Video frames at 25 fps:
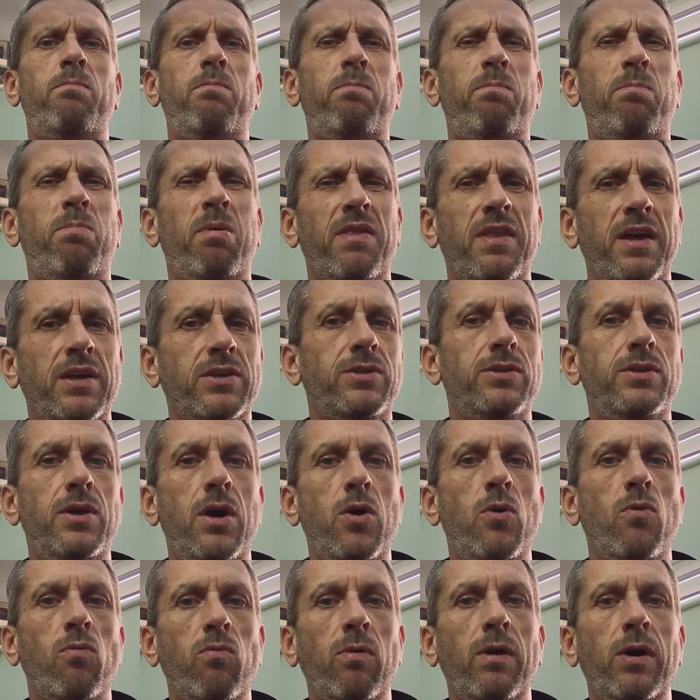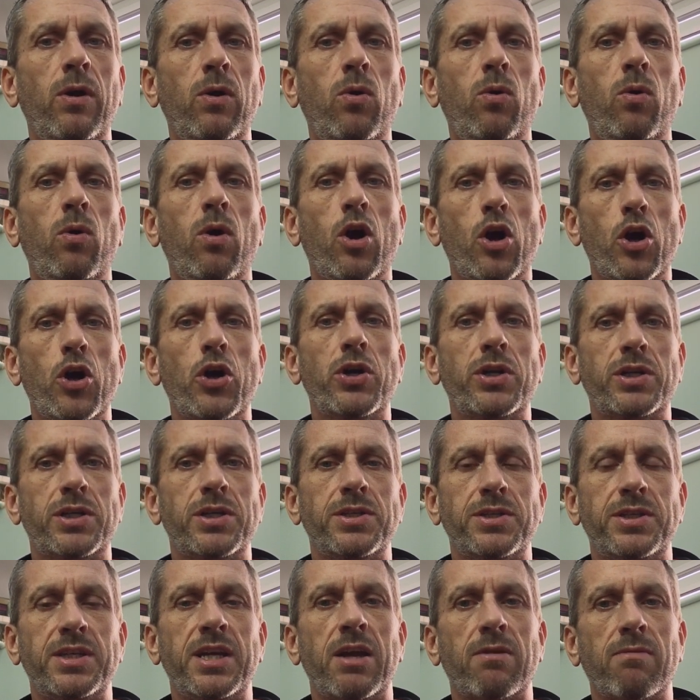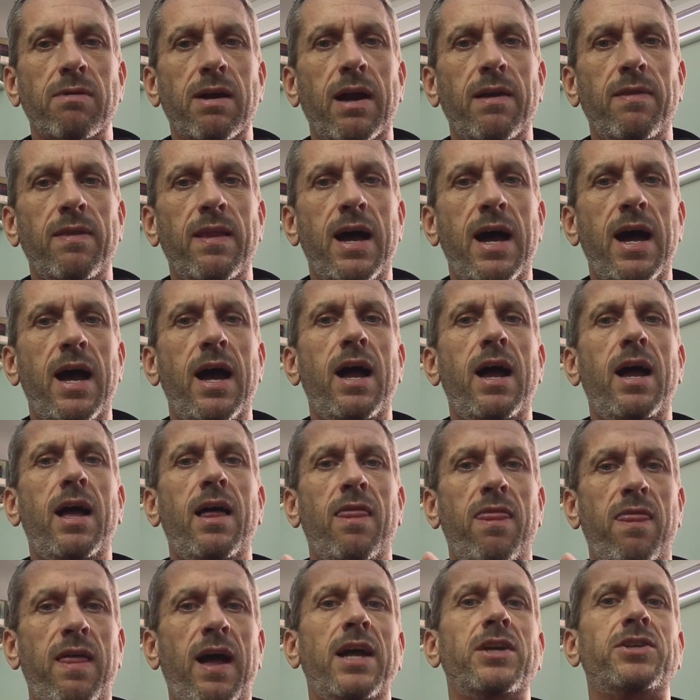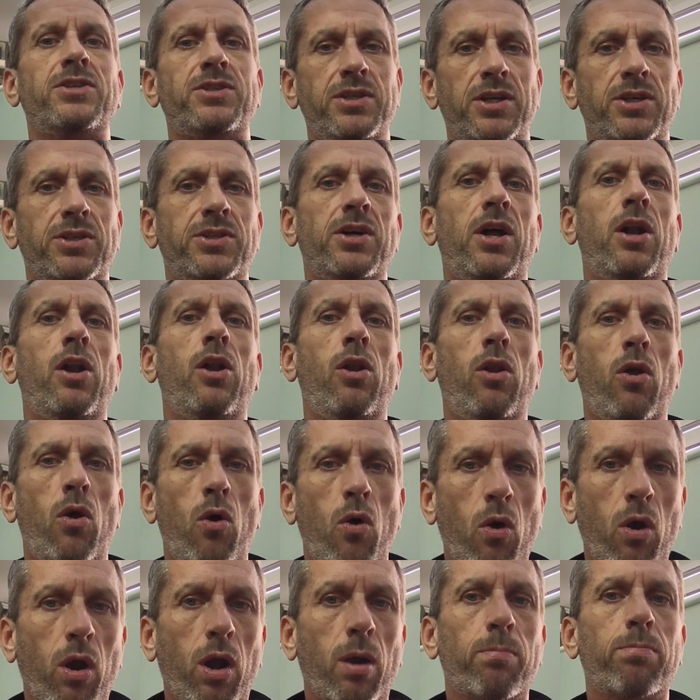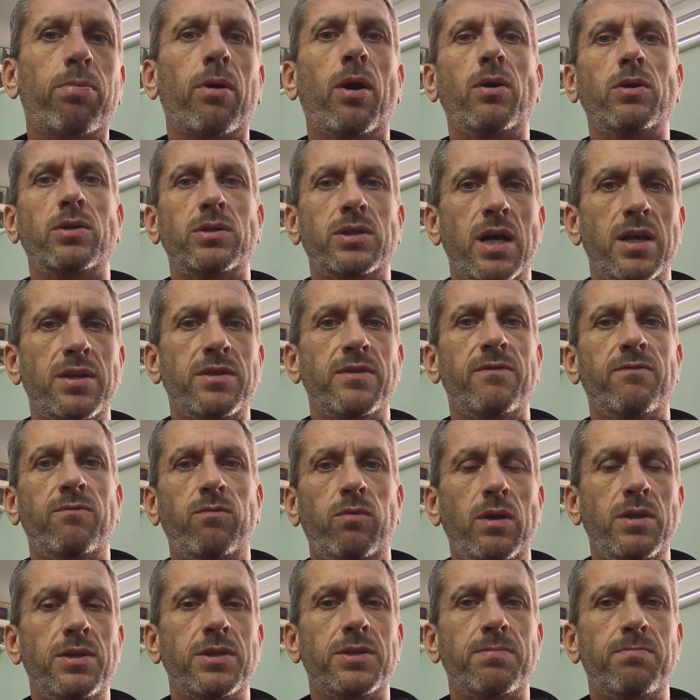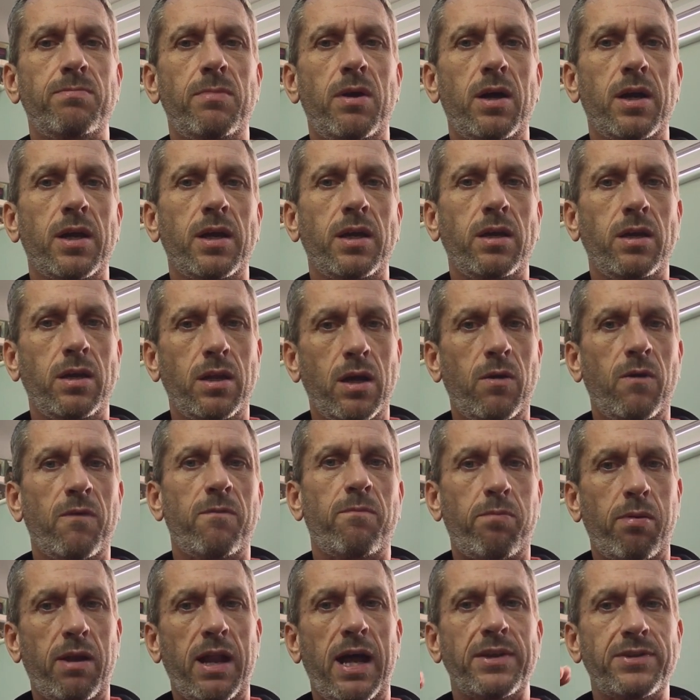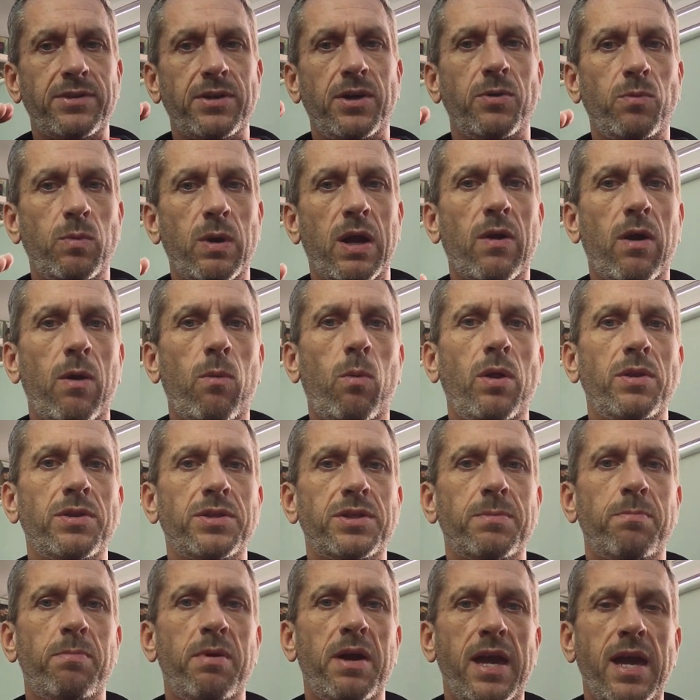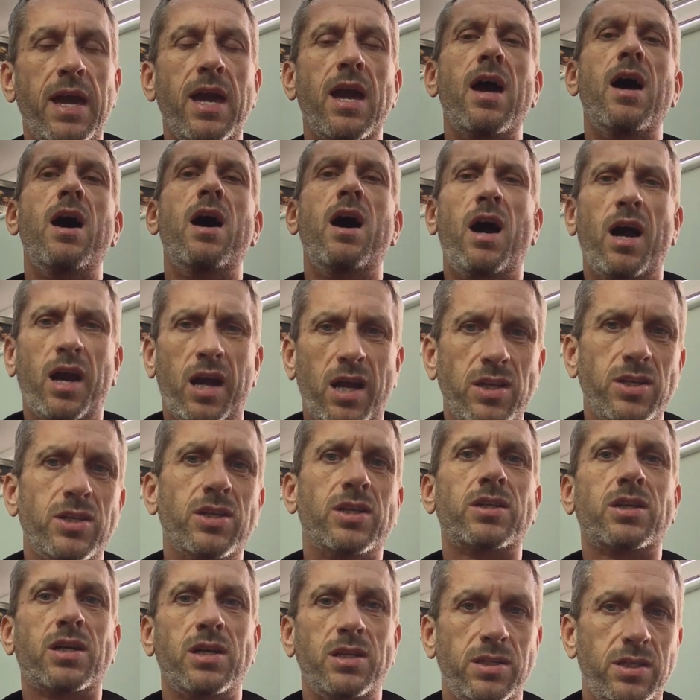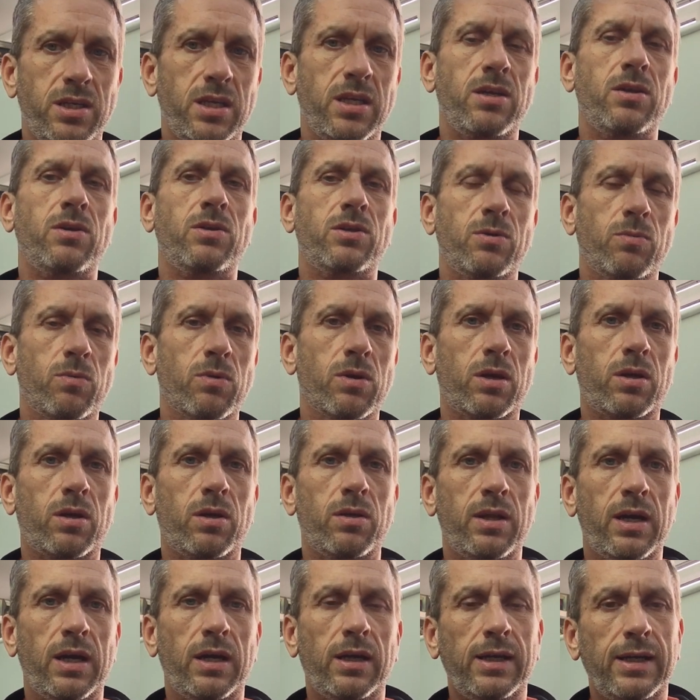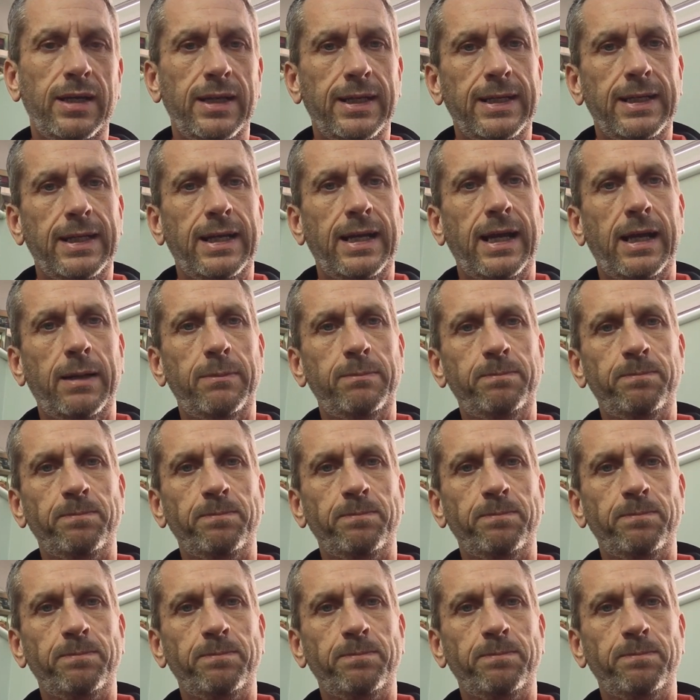But there's no real urgency around that. That's just a longer process of once I've plateaued where I want to be, I can just continue to work on that.